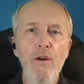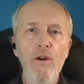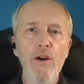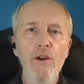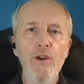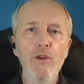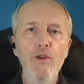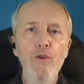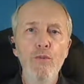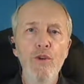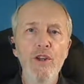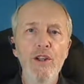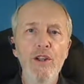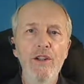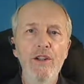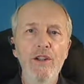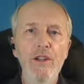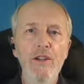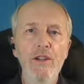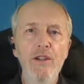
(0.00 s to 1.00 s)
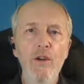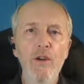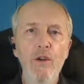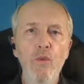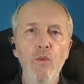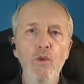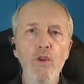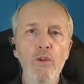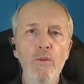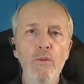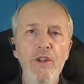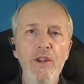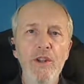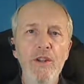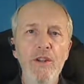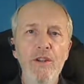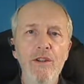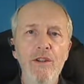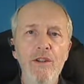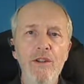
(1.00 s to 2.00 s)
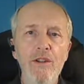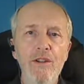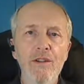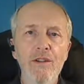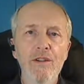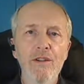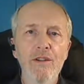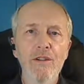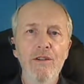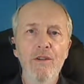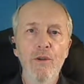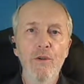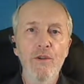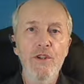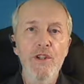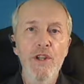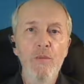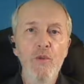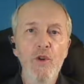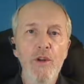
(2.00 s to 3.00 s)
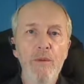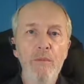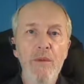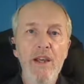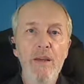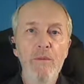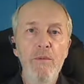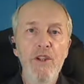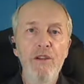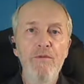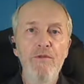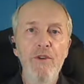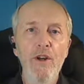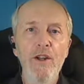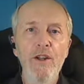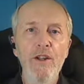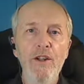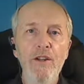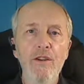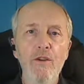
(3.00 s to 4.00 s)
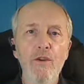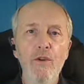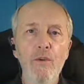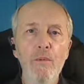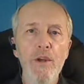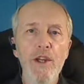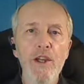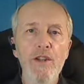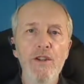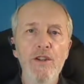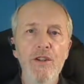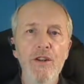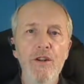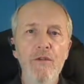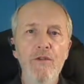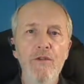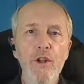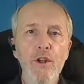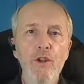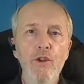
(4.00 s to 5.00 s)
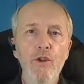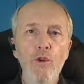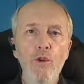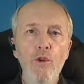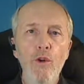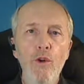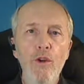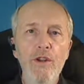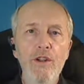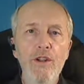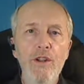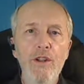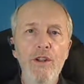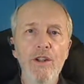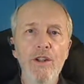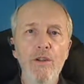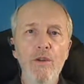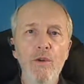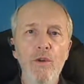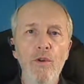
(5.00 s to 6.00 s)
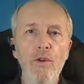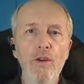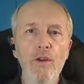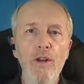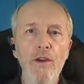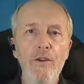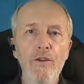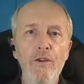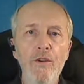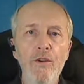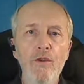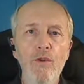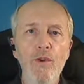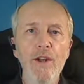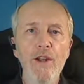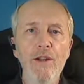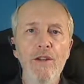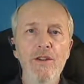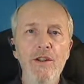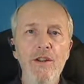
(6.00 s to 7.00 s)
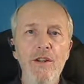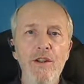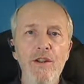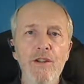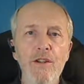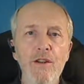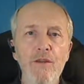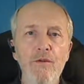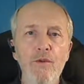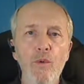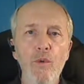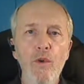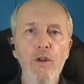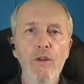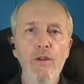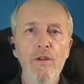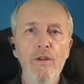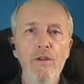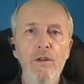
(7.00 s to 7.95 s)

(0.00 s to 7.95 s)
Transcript: are you predicting we'll be, or someone may be, finding the remains of New York City or other great cities of the world?